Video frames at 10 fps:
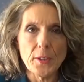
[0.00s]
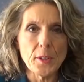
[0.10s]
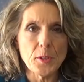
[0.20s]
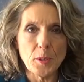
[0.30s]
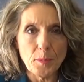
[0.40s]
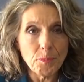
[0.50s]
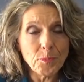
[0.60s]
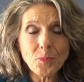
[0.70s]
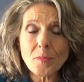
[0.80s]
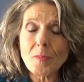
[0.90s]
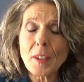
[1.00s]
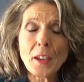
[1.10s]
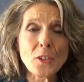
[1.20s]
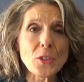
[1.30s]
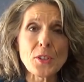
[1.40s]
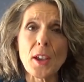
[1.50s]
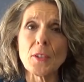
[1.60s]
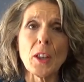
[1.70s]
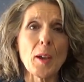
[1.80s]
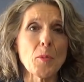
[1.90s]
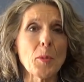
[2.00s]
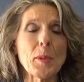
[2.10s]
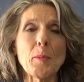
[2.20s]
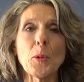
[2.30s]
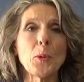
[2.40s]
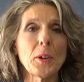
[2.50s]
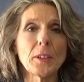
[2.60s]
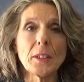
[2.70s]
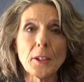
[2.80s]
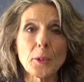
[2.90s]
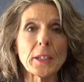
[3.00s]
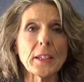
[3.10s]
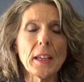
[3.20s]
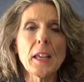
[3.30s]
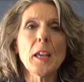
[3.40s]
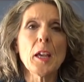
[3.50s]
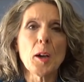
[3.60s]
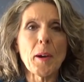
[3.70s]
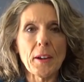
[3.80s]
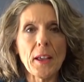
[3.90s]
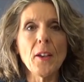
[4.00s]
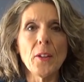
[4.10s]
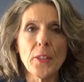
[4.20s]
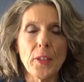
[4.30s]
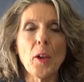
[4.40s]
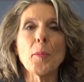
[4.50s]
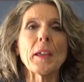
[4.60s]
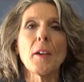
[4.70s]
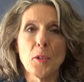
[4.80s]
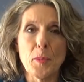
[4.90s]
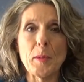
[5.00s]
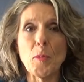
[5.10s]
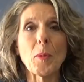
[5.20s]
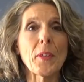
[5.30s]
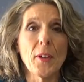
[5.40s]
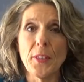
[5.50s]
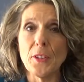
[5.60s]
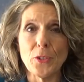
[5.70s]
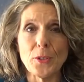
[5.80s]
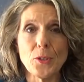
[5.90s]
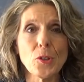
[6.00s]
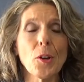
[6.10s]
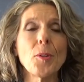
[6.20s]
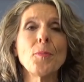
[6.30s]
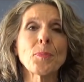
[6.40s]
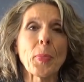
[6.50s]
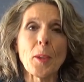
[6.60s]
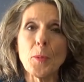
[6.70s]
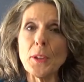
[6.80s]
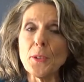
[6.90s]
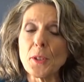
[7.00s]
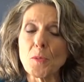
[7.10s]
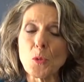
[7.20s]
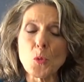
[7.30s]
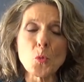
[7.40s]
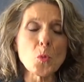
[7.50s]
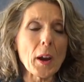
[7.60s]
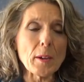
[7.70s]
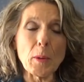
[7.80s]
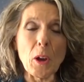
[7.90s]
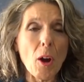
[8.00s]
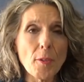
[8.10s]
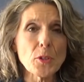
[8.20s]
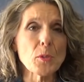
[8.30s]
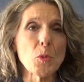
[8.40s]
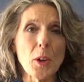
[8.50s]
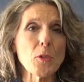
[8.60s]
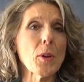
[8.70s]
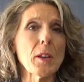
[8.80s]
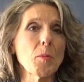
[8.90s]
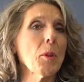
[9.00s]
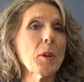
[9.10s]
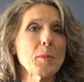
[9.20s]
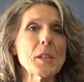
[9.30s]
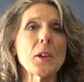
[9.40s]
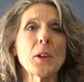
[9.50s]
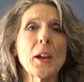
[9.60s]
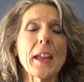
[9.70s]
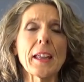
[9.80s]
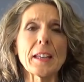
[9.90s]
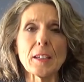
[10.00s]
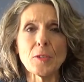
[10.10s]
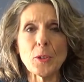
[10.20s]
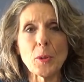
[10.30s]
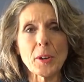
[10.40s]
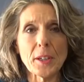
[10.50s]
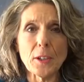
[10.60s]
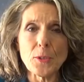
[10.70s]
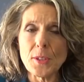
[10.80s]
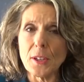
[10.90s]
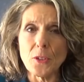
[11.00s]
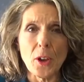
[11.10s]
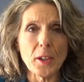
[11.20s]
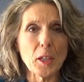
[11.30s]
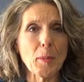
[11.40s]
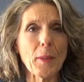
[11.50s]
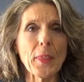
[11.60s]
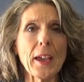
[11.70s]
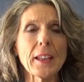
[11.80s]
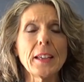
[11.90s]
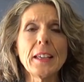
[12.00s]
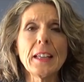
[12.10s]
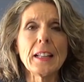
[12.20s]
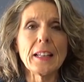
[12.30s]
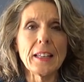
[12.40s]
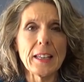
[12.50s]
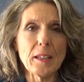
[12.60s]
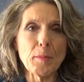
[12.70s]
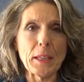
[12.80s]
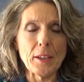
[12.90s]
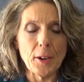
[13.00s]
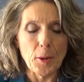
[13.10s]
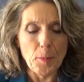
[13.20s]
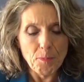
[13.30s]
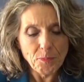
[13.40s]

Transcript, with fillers: system is just have a lot more people who are literate about health helping other people with health issues. So we do some great, we offer some great training programs here, and if you are interested in talking about that, let me know.